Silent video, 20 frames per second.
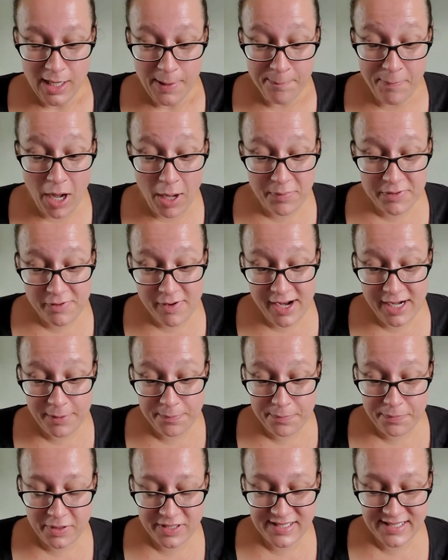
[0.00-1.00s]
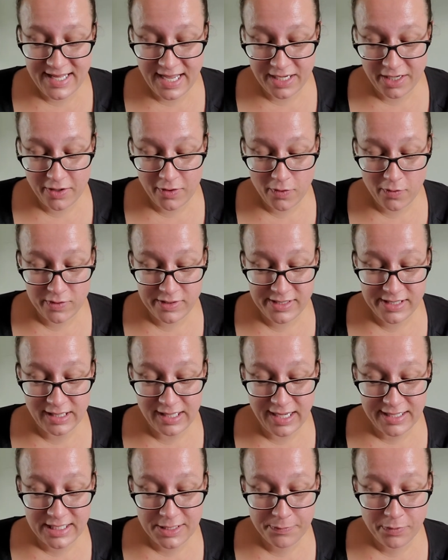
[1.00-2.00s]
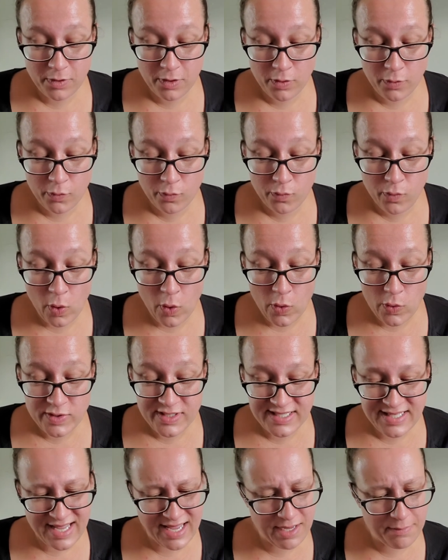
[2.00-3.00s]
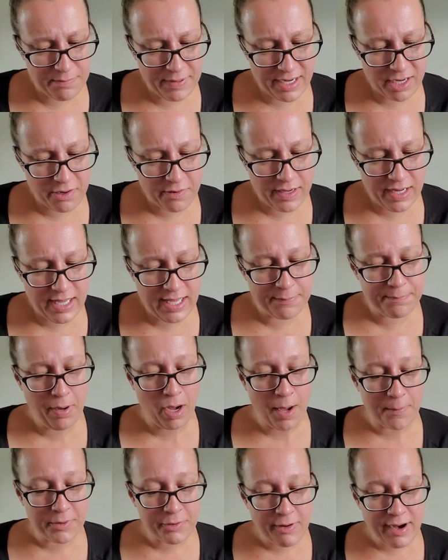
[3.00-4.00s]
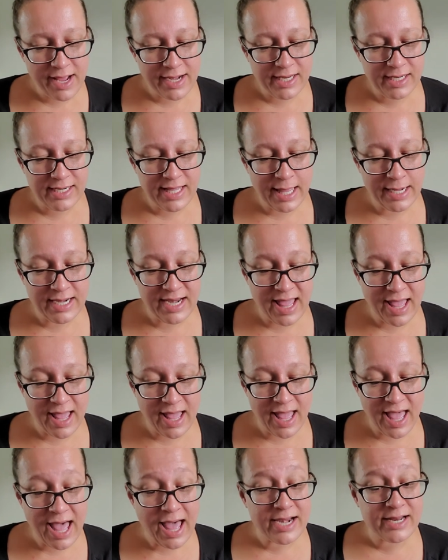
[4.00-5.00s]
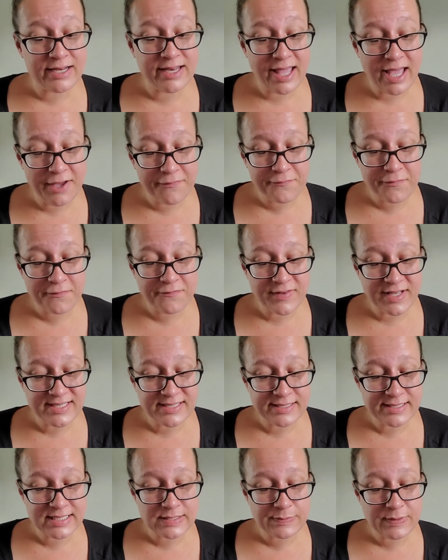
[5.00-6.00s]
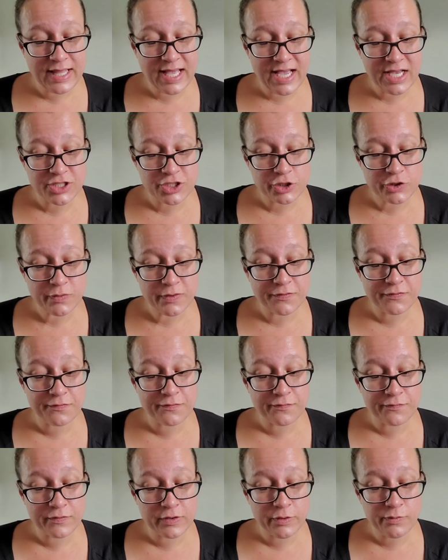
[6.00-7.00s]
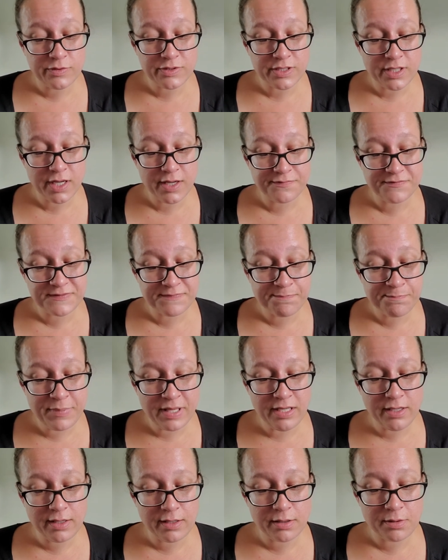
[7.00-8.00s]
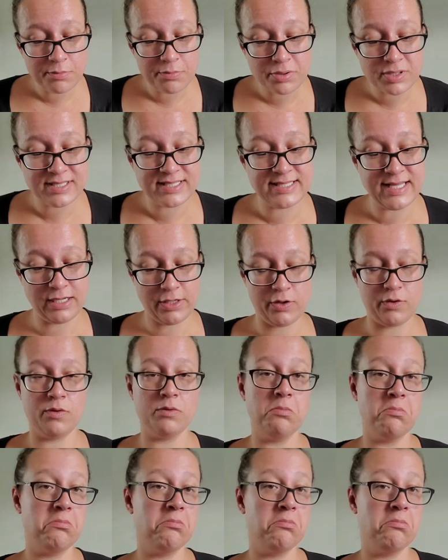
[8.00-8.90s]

Pomegranate Prosecco, delectable rosé berry and pomegranate, and add an effervescent splash to a flute of pink Prosecco.